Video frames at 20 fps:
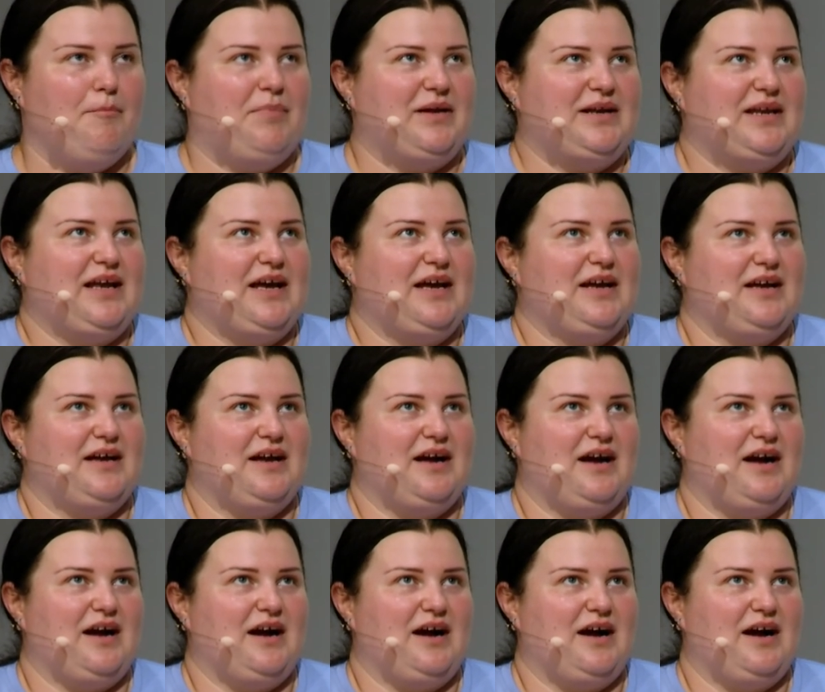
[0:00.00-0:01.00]
But
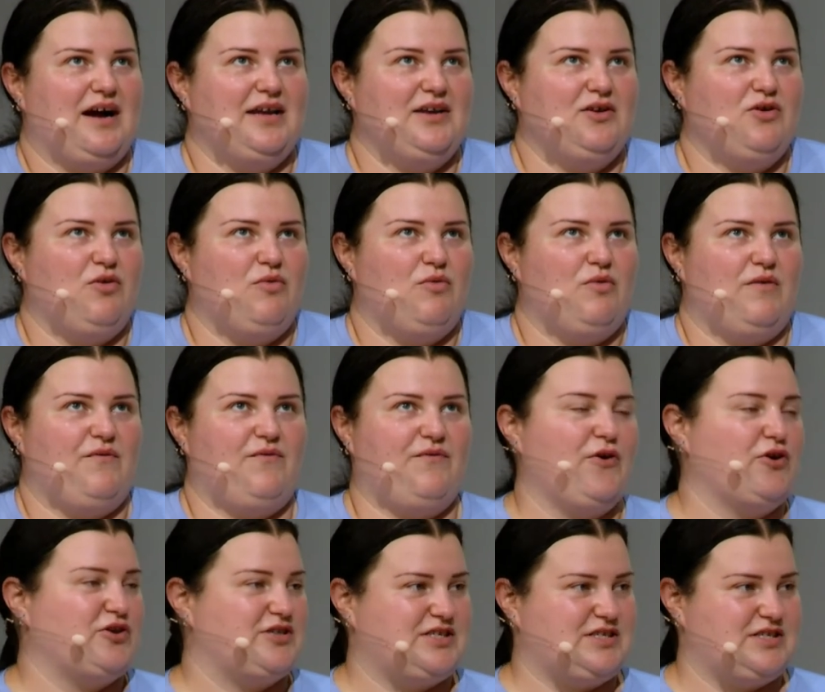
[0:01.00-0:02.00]
I know
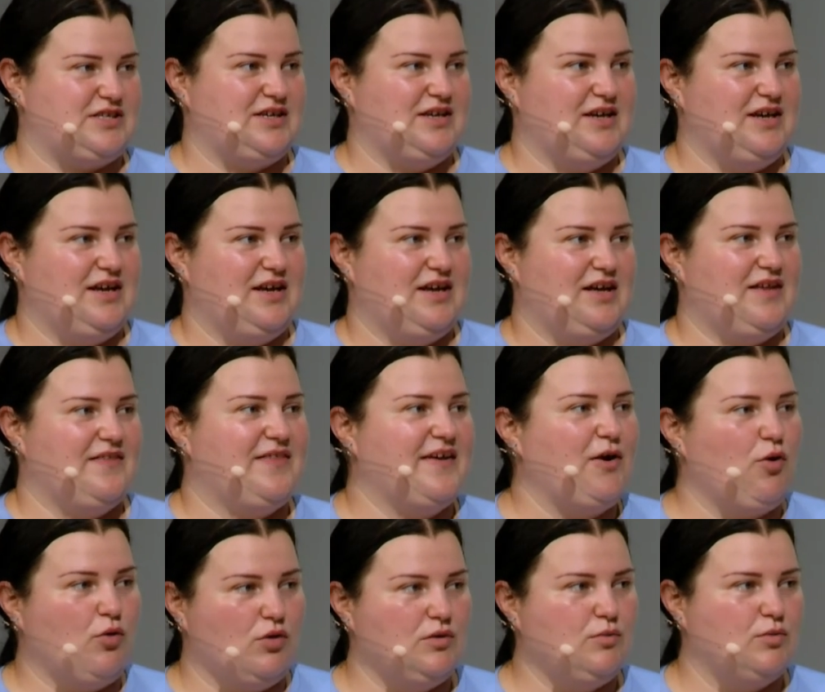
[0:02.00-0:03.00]
first
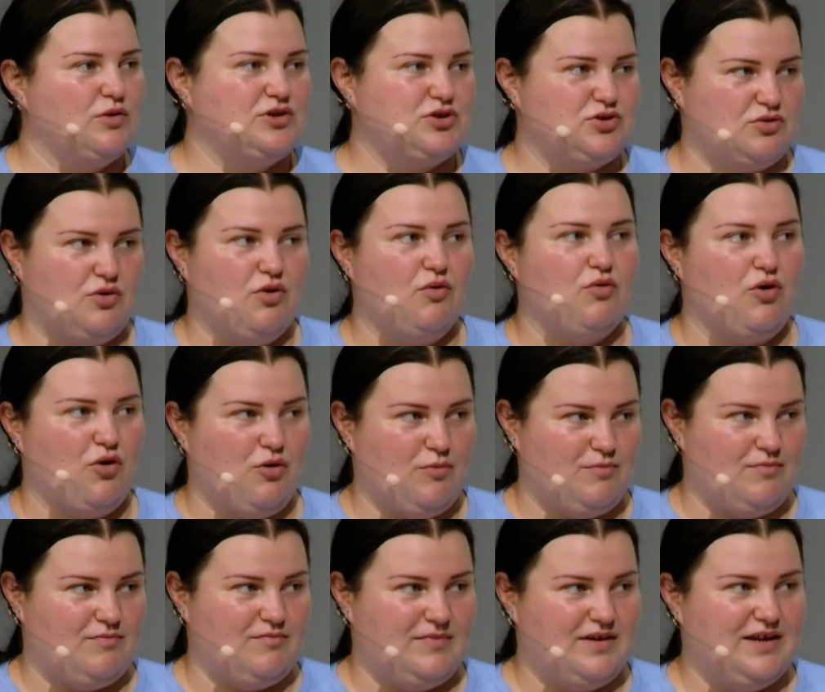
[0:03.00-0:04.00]
they all want to go
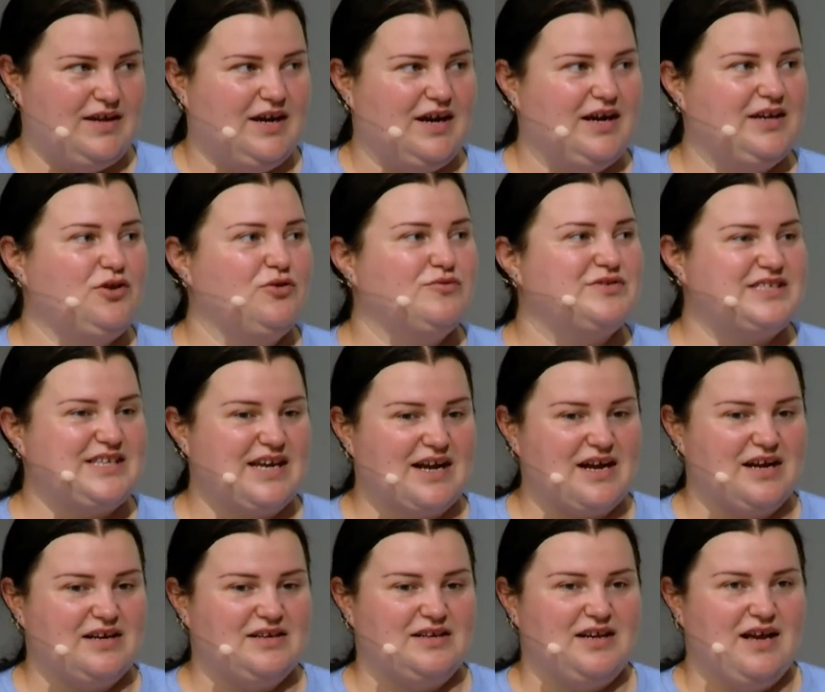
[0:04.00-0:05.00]
home. I know
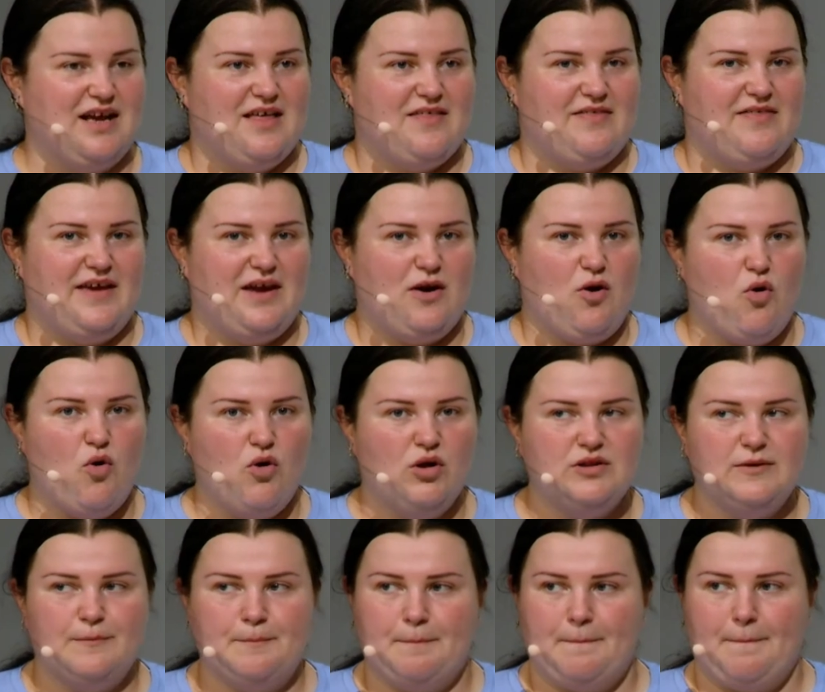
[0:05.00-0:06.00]
second they
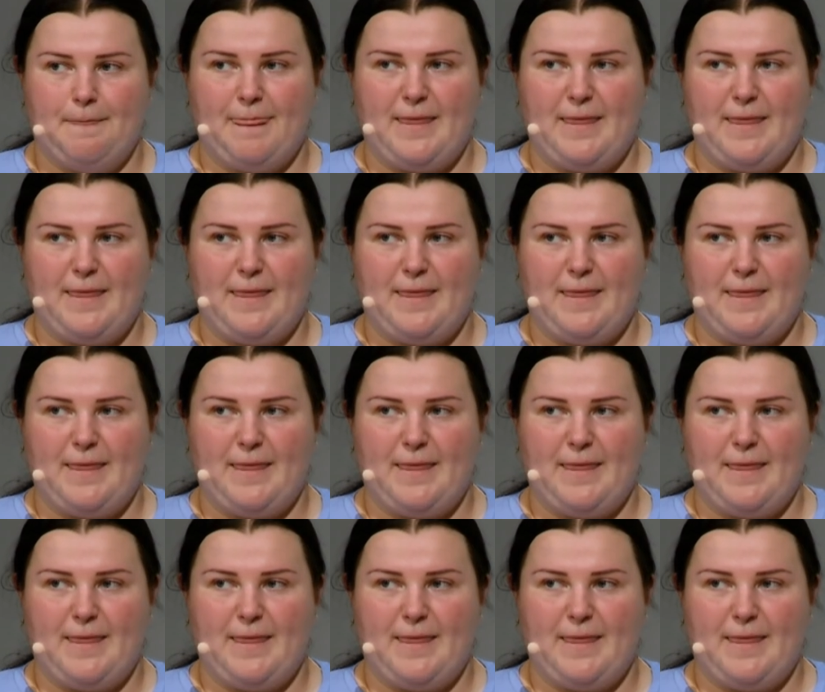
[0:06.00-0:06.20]
all.